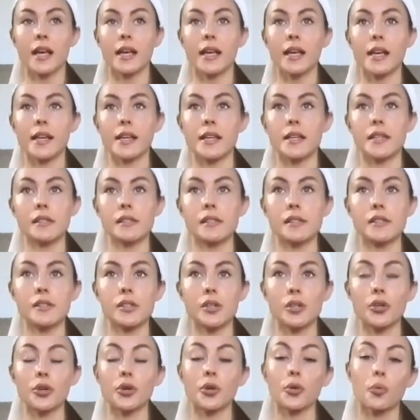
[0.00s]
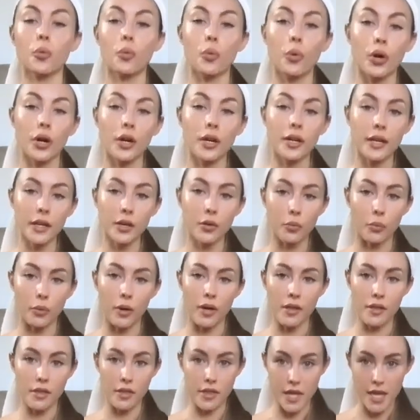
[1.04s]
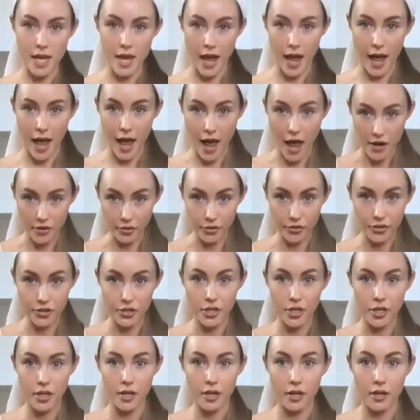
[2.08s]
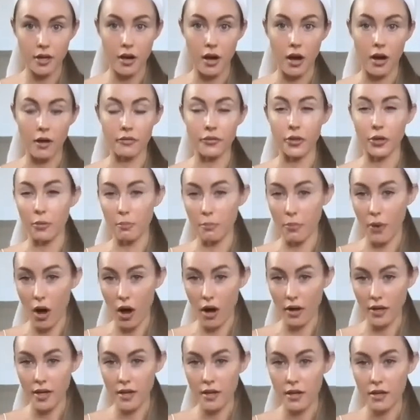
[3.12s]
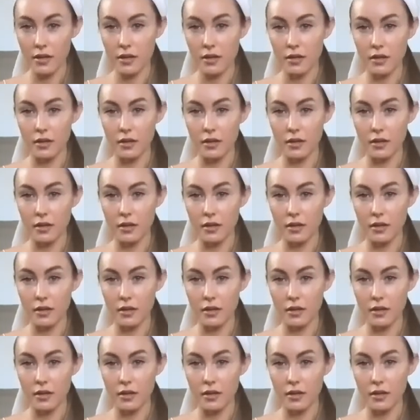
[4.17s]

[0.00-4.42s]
is you're working with the energy of your body,